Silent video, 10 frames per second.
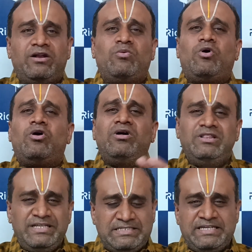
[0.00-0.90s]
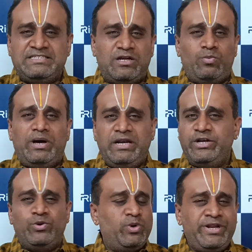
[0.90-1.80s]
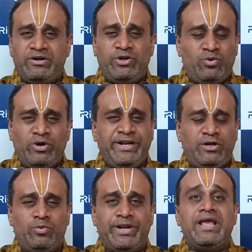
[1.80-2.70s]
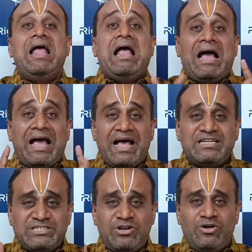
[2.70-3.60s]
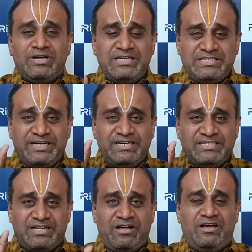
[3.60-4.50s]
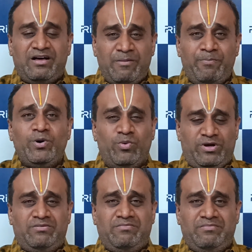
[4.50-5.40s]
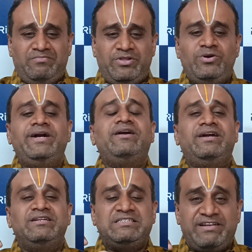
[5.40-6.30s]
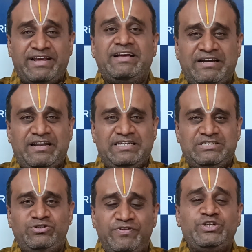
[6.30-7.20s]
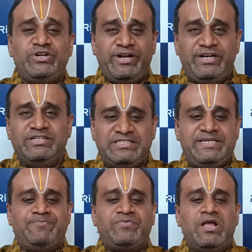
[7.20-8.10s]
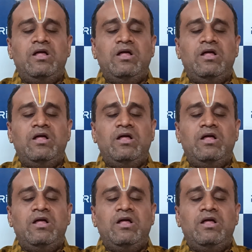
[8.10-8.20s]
All these things are valid. You don't need to worry. As long as it is approved, it is recognized, which you need to see.